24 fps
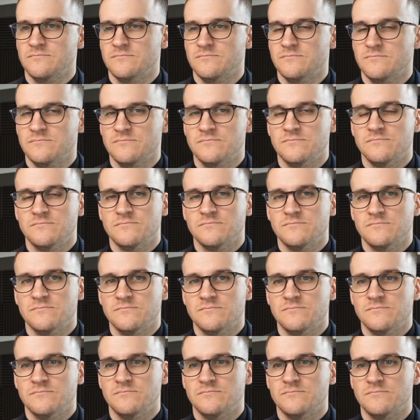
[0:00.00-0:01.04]

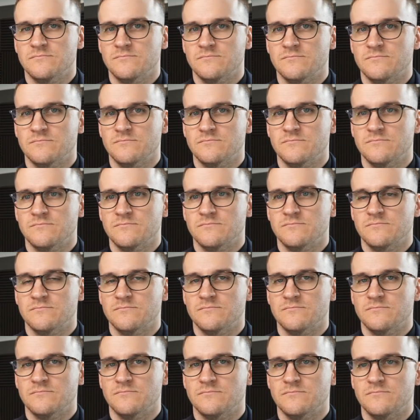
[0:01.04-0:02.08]

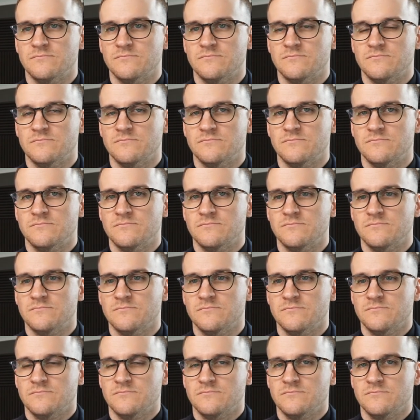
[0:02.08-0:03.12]

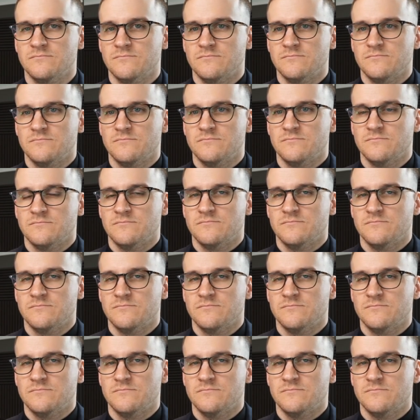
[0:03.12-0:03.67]
(not speaking)